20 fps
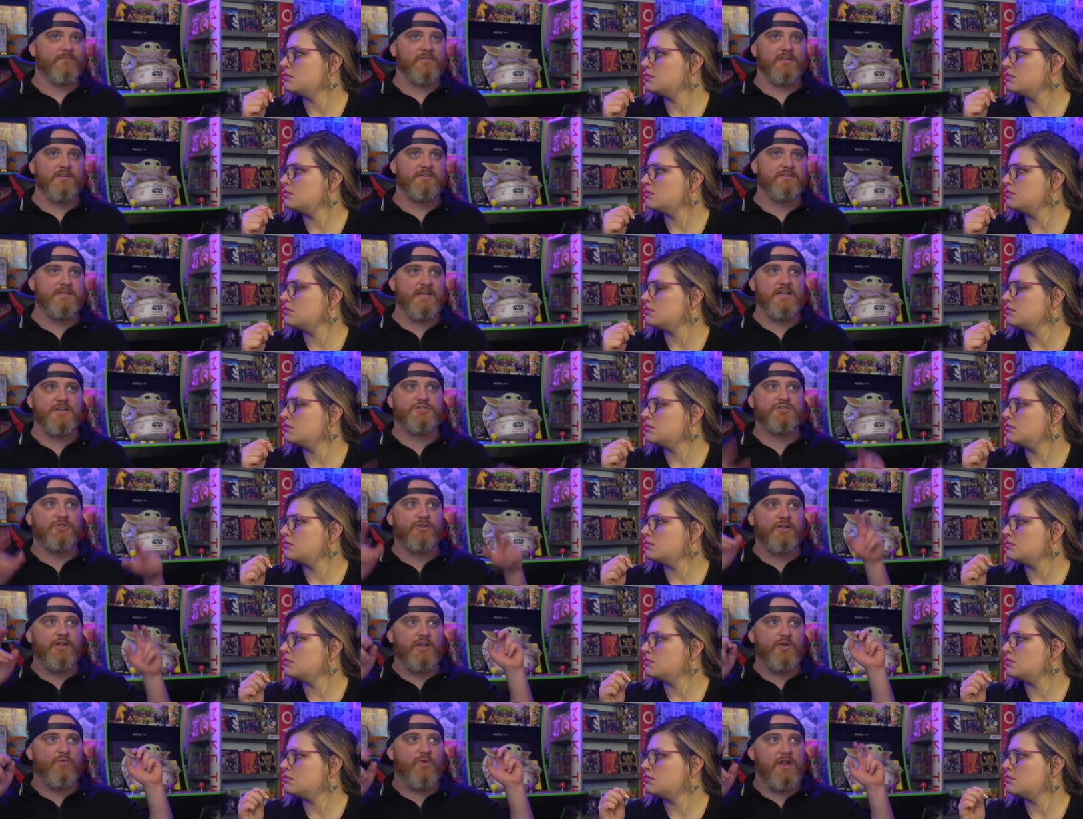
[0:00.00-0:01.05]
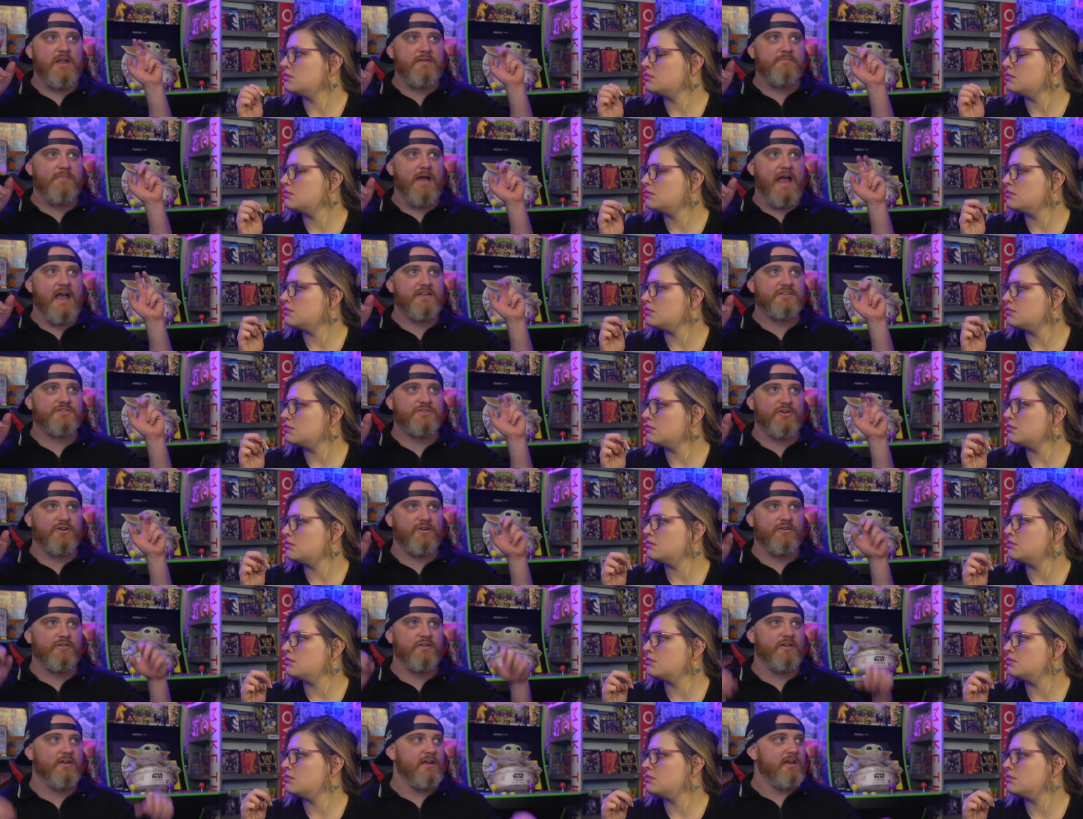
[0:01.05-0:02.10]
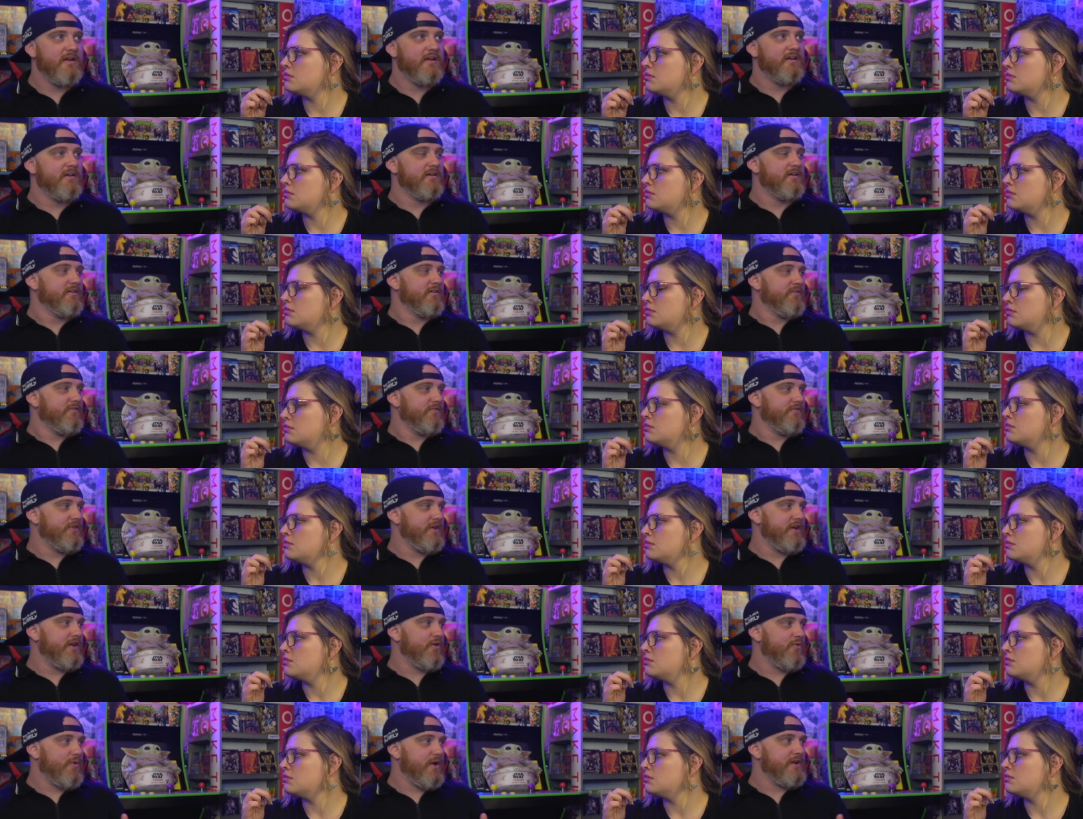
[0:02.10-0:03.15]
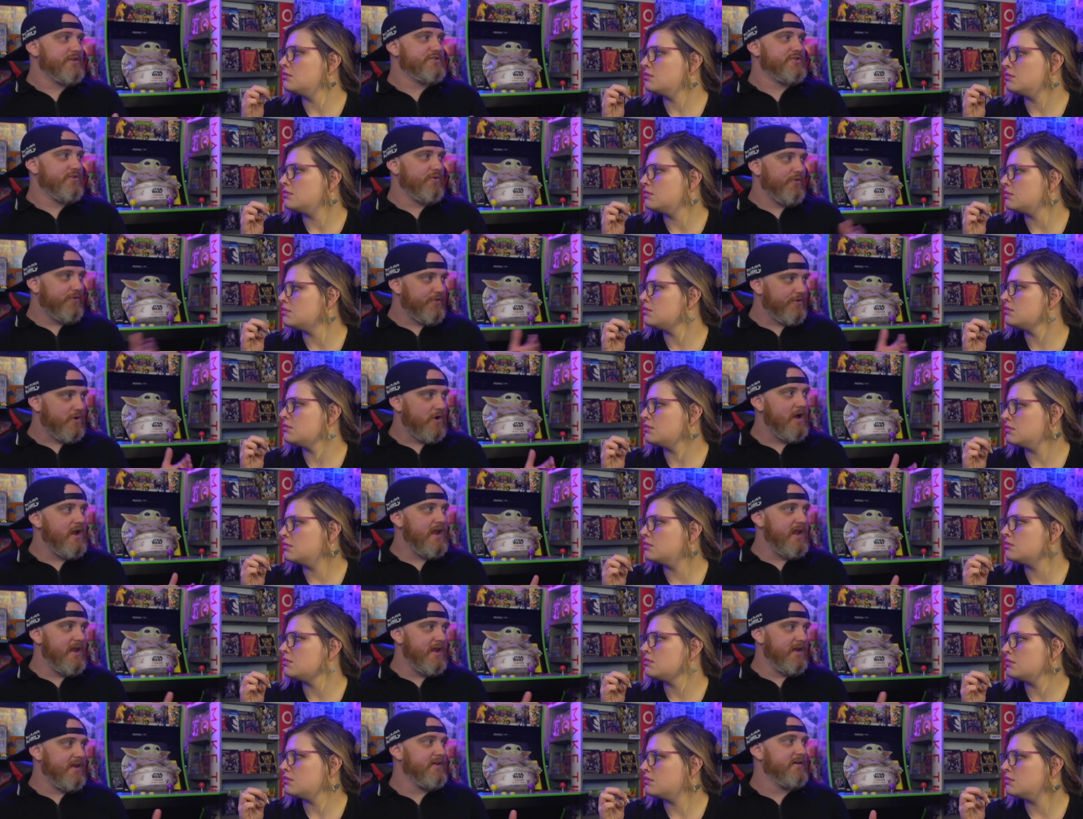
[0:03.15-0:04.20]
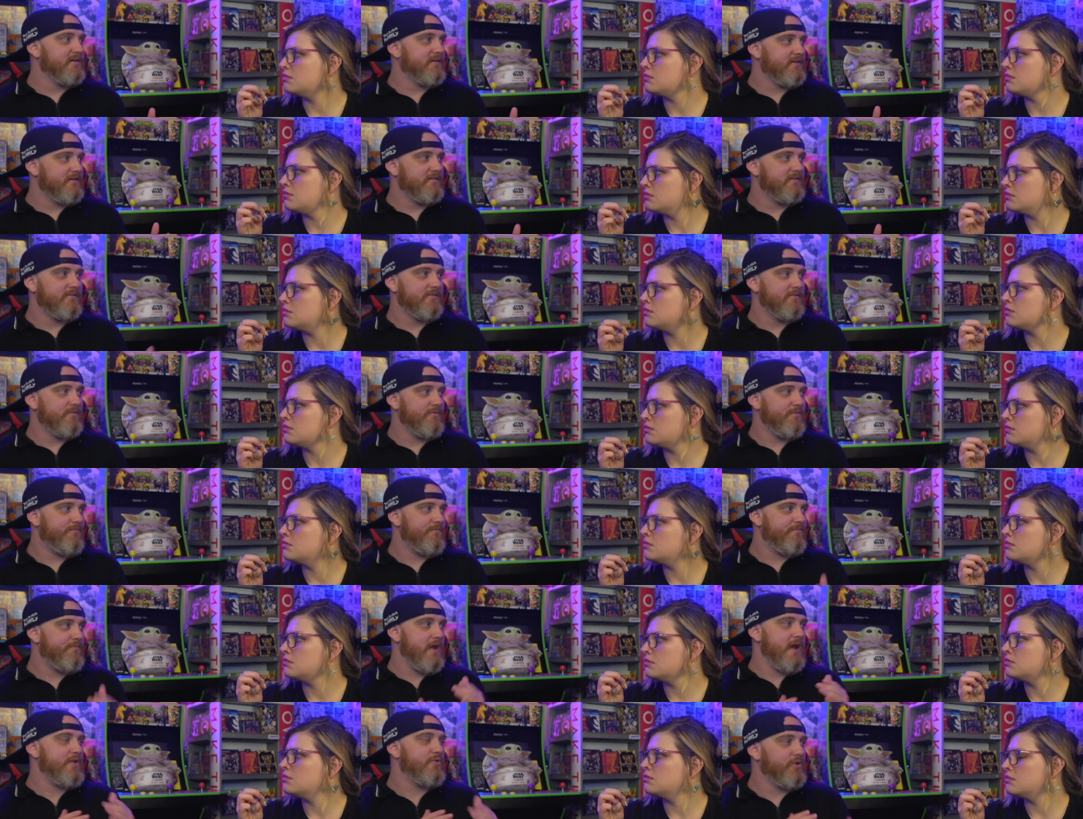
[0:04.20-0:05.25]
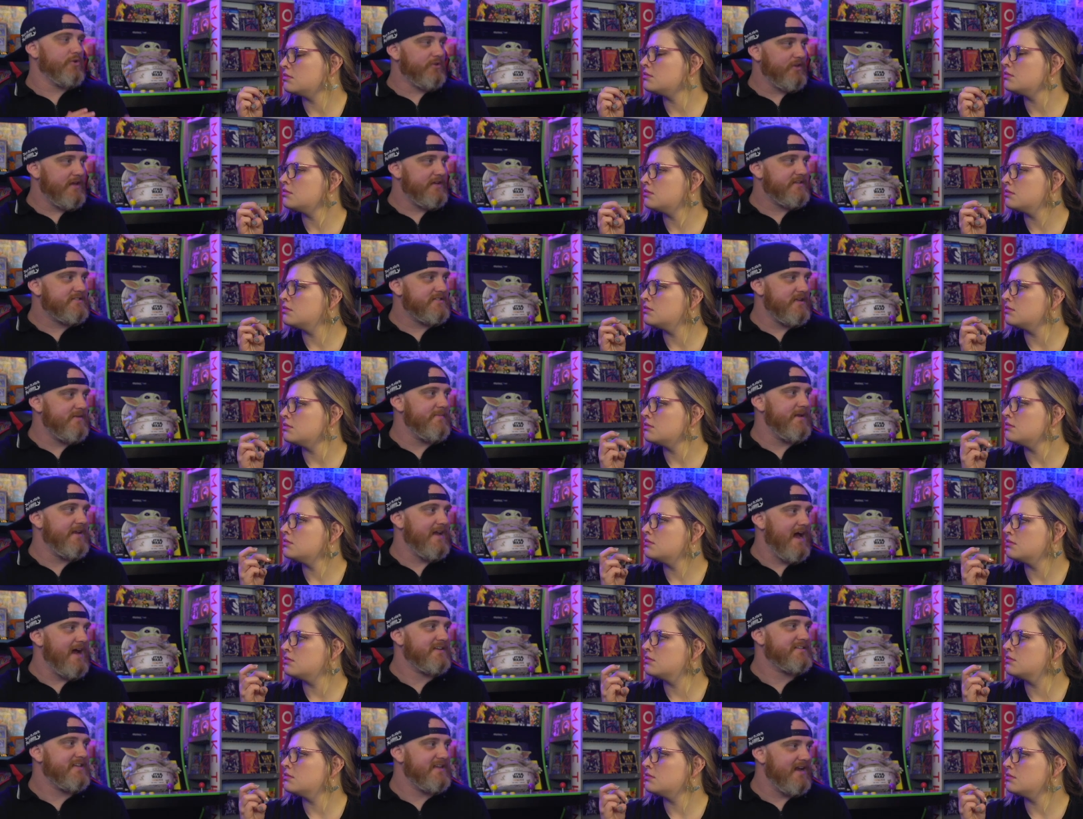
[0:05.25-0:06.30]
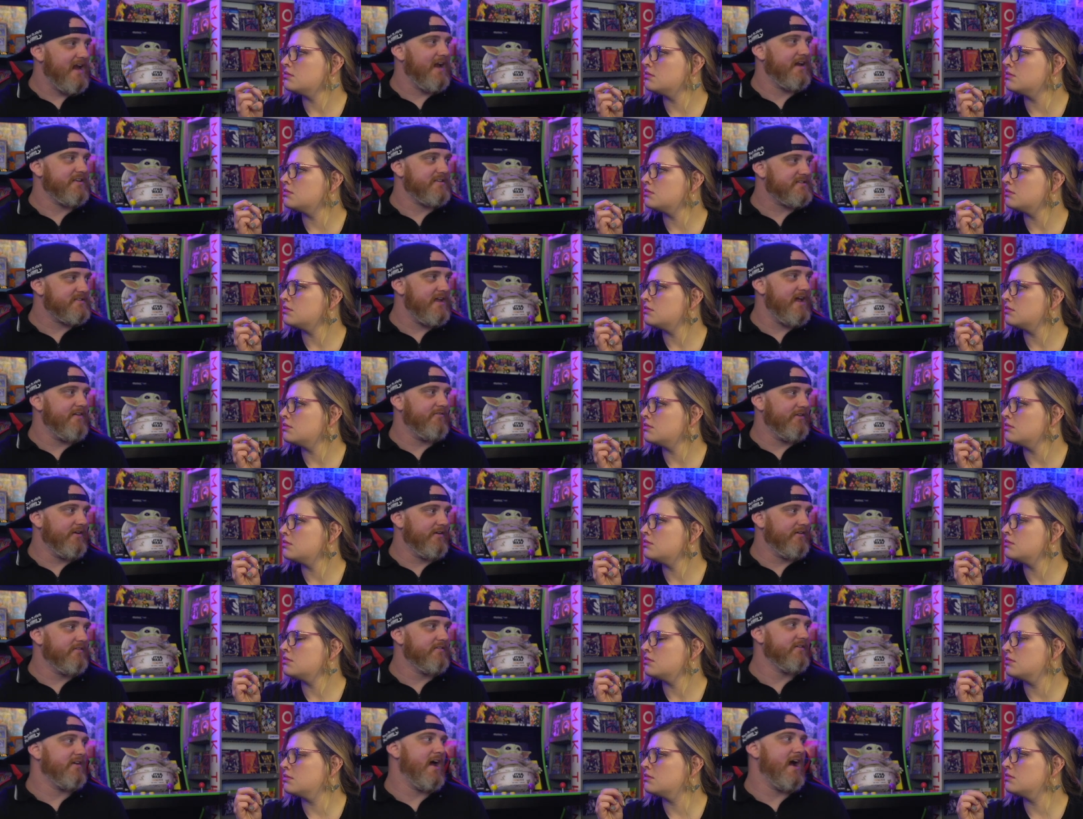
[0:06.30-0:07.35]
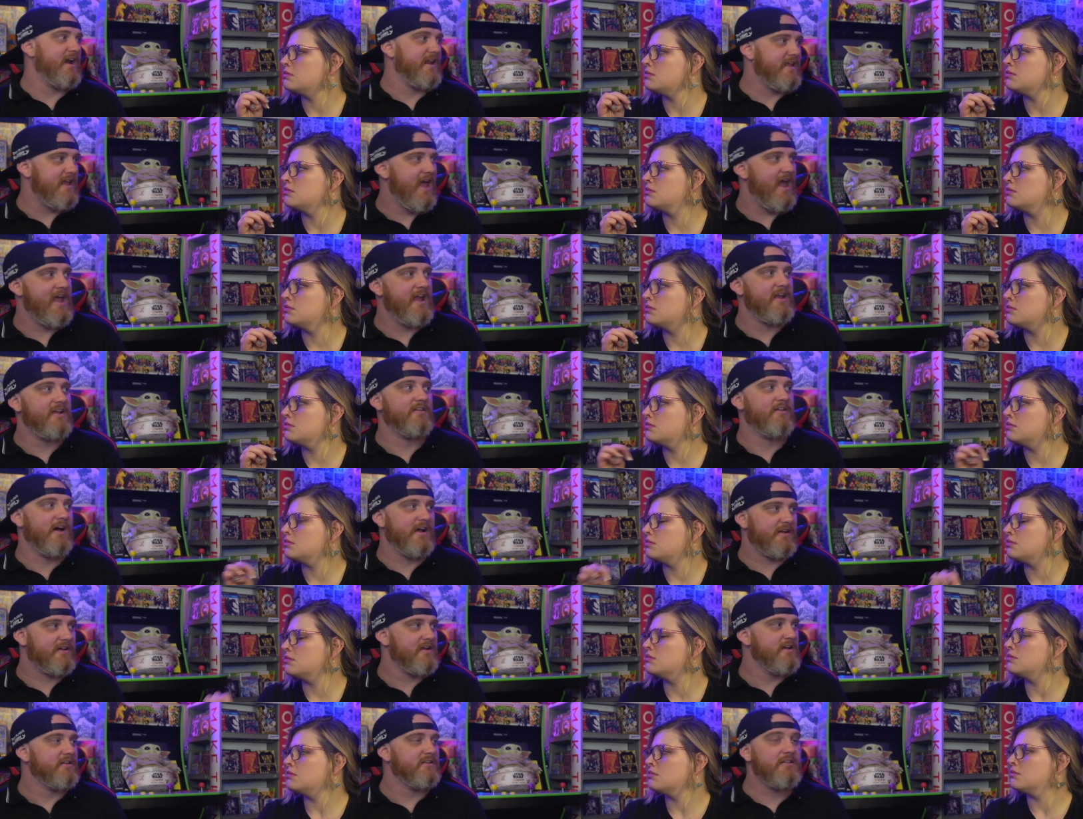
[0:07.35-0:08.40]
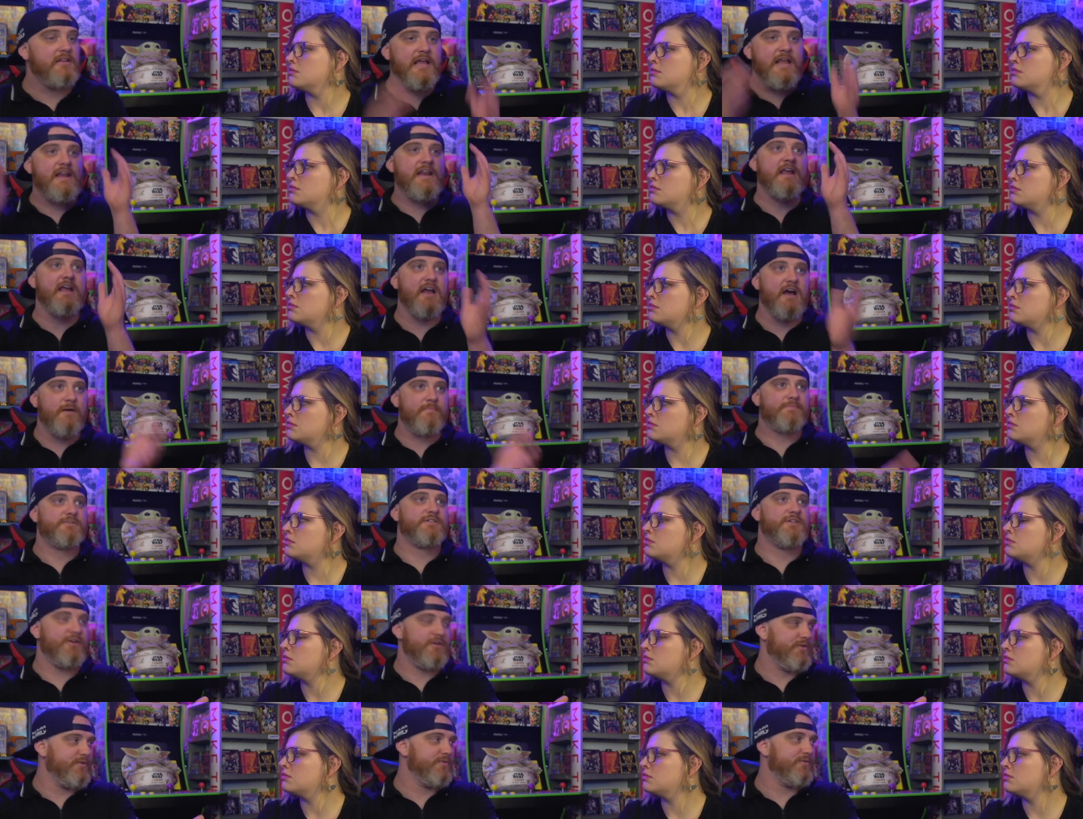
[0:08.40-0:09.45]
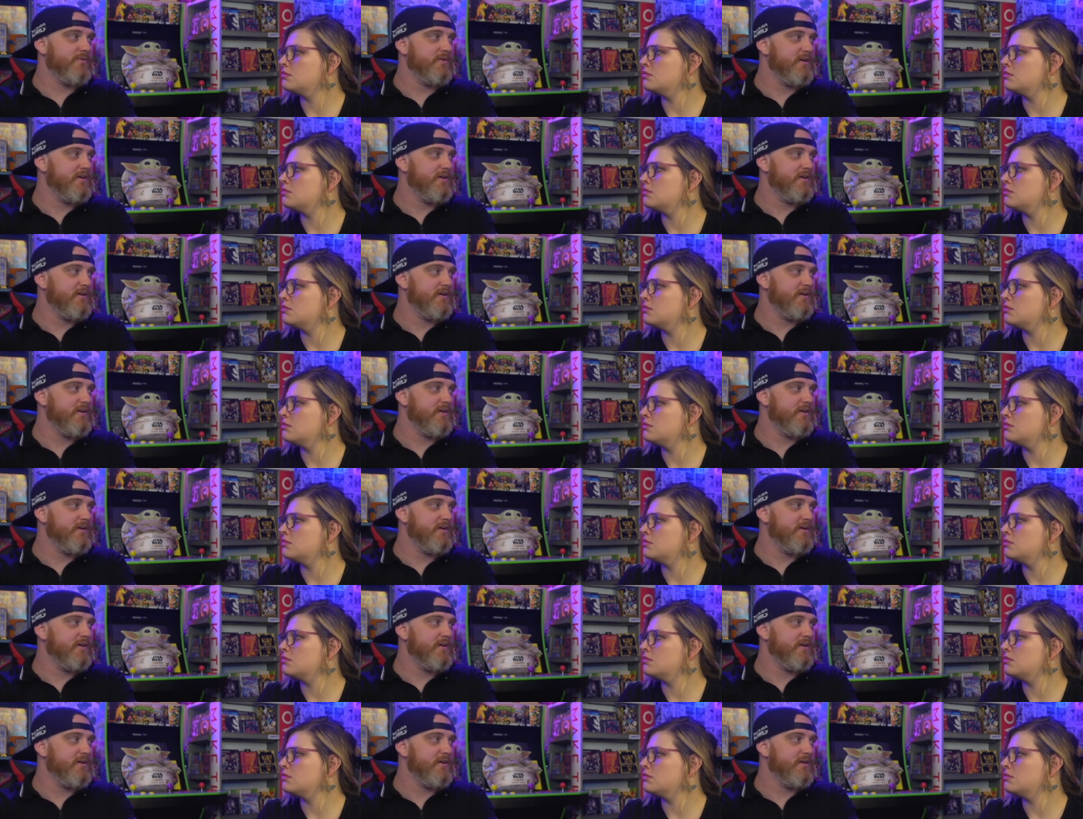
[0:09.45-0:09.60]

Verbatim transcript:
Speaker 1: digitally remastered the original three and released them in 1997, 98, like leading up to